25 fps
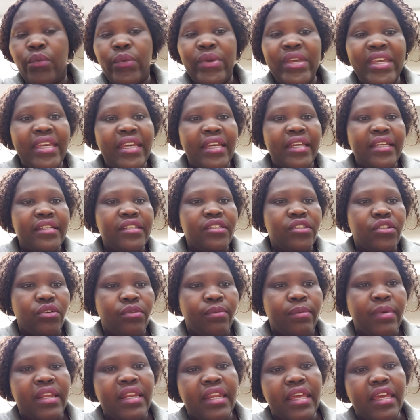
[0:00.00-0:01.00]
weekends or
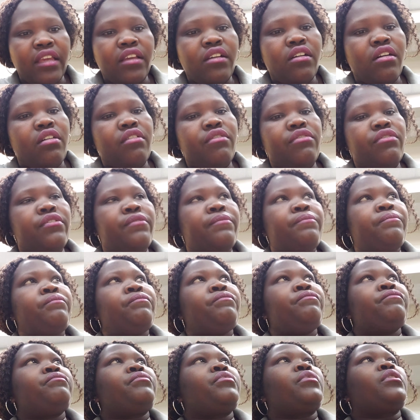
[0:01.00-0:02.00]
my day off.
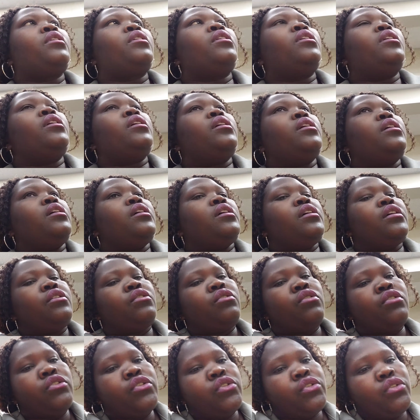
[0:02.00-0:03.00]
And
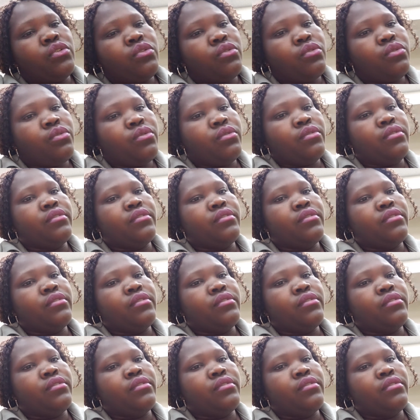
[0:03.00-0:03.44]
also,